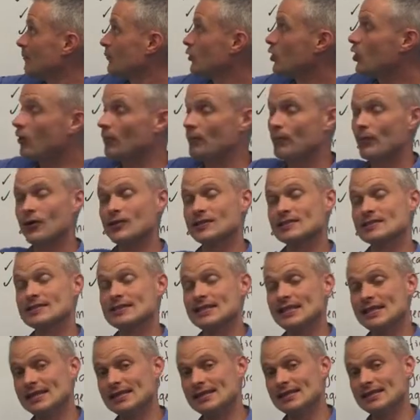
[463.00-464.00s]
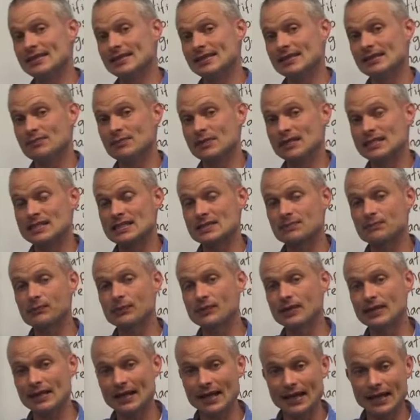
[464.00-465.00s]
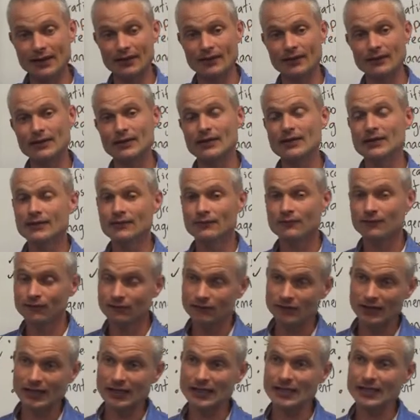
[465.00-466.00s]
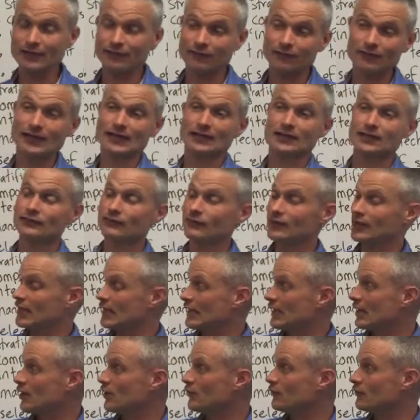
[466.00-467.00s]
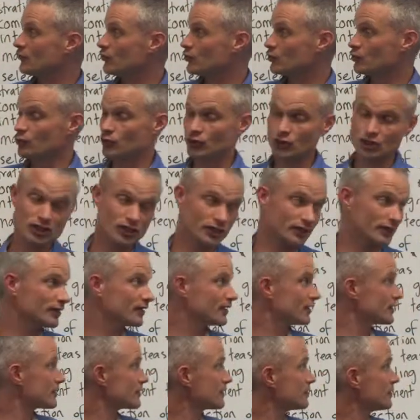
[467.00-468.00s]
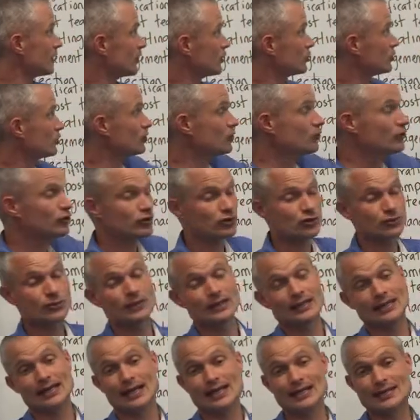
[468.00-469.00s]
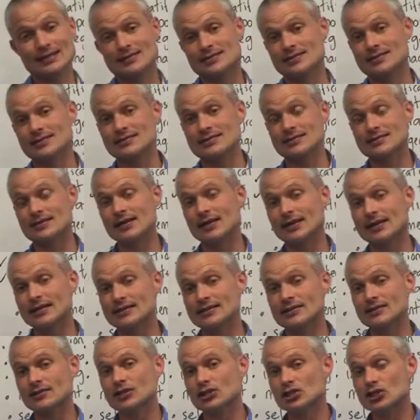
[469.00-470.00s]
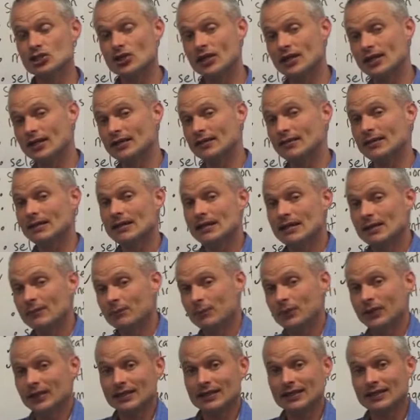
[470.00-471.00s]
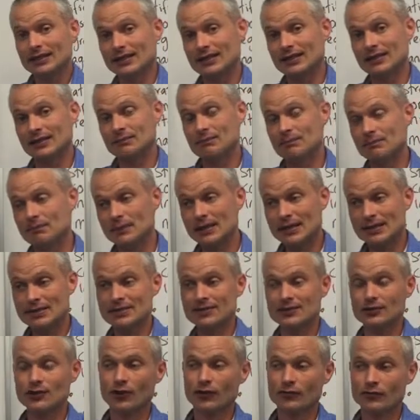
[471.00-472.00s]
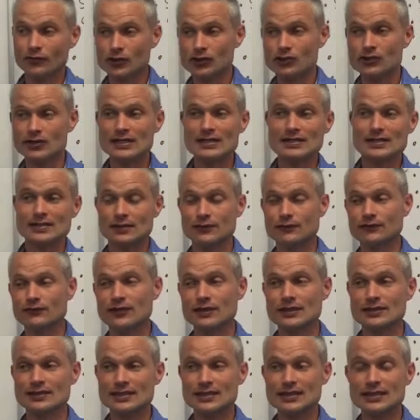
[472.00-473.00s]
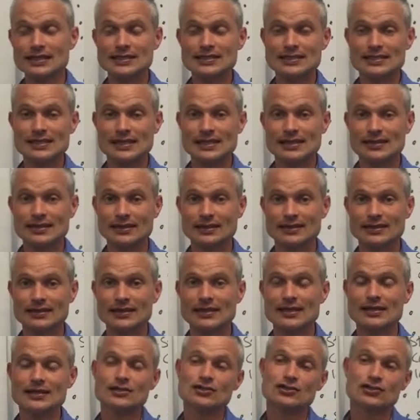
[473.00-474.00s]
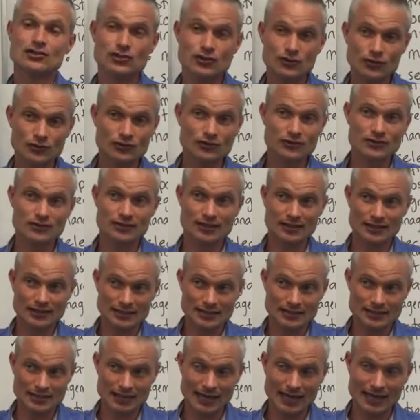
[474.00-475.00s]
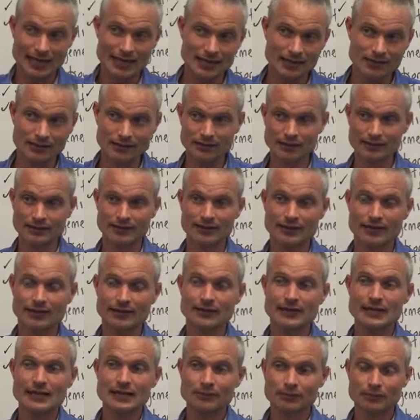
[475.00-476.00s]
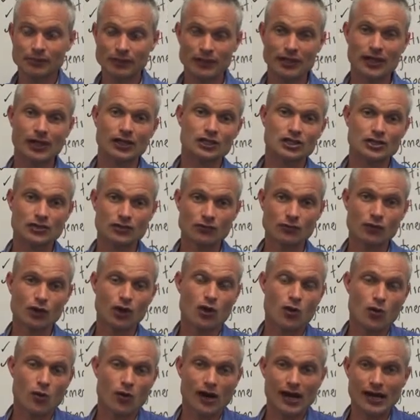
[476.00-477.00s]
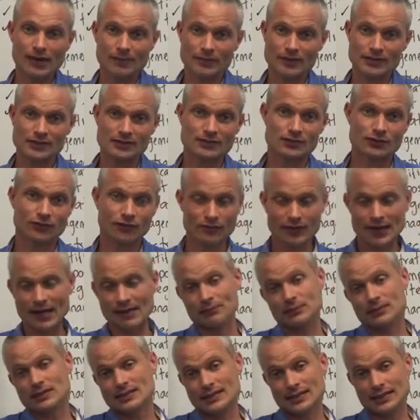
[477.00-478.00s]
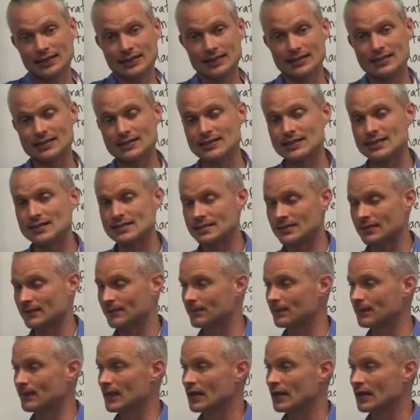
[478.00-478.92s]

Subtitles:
compost tea that can be spread out fairly effectively over an orchard that's 2 to 20 acres in size. So you're trying to pick a method of increasing the fertility that suits the scale and the production requirements of that particular system.